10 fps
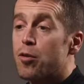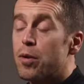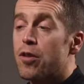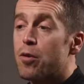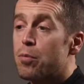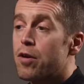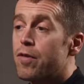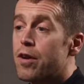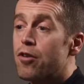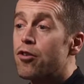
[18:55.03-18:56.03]
To build the
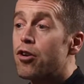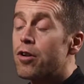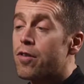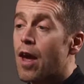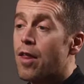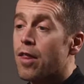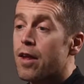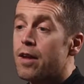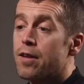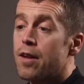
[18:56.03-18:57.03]
perfect endurance
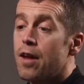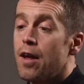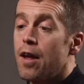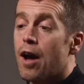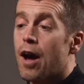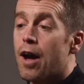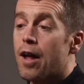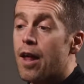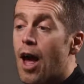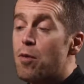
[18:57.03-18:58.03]
athlete,
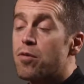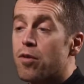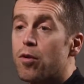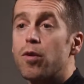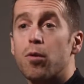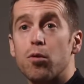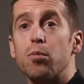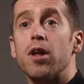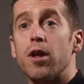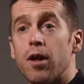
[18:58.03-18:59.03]
absolutely
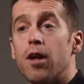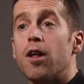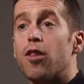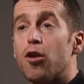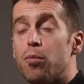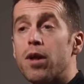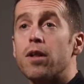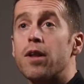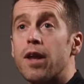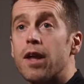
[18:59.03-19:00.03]
would be the
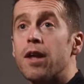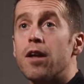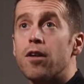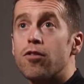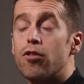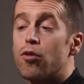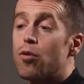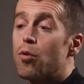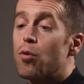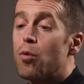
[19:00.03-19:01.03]
ability
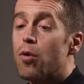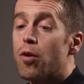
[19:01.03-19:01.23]
to